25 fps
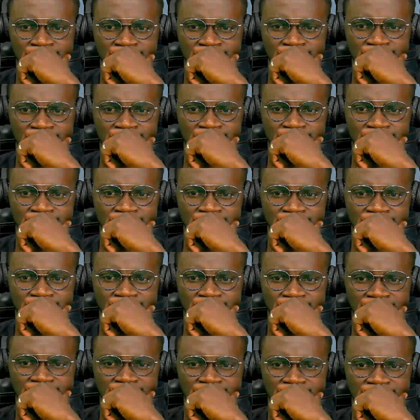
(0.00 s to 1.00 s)

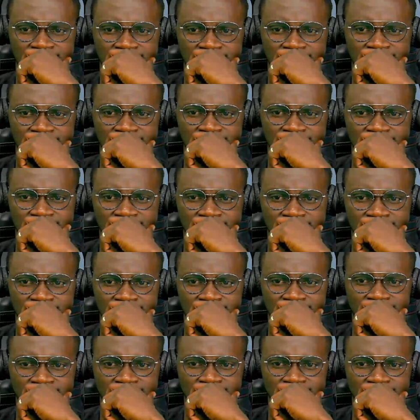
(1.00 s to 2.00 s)

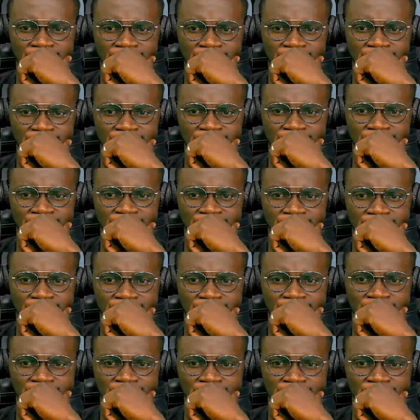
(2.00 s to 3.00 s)

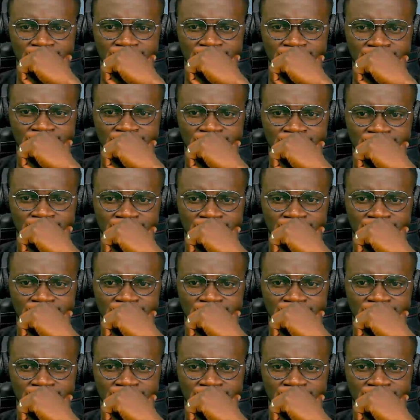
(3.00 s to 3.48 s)
[no speech]